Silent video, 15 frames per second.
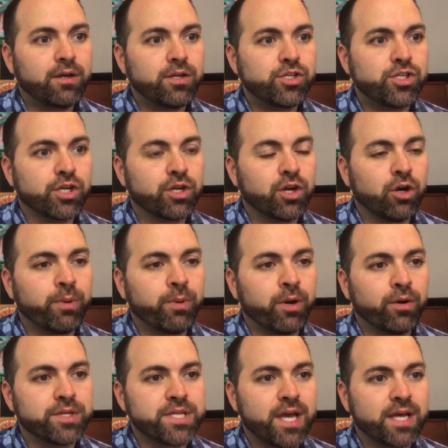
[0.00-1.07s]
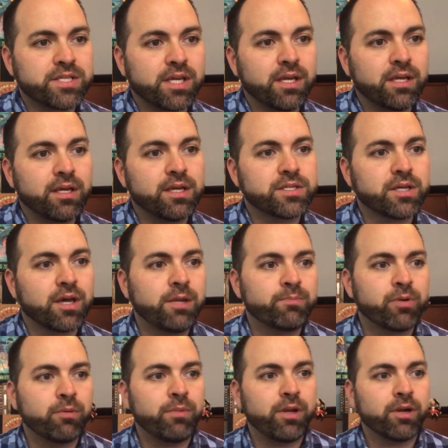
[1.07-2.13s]
Jacobo is asking, is Height
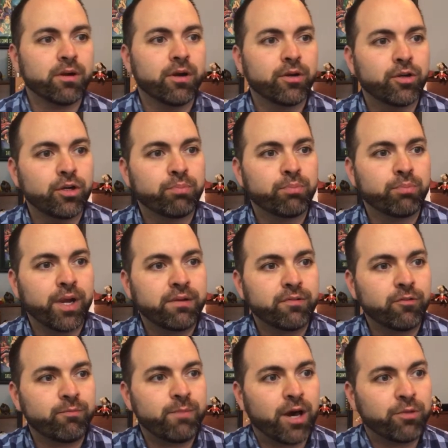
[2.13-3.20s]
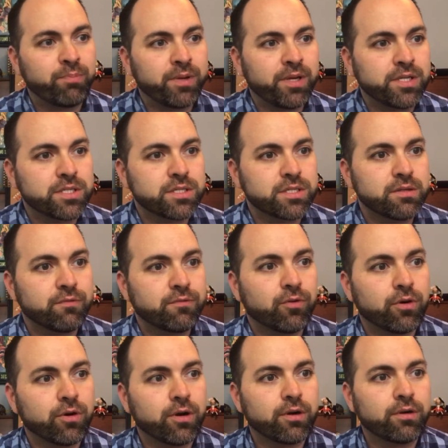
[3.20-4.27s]
Premier a good brand for mouthpiece
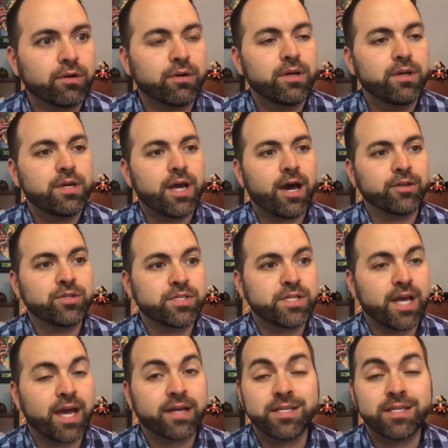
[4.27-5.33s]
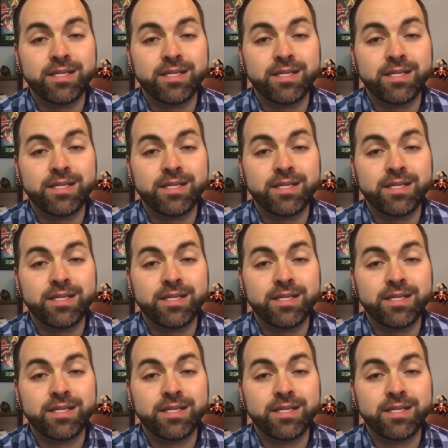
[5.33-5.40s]
for alto sax?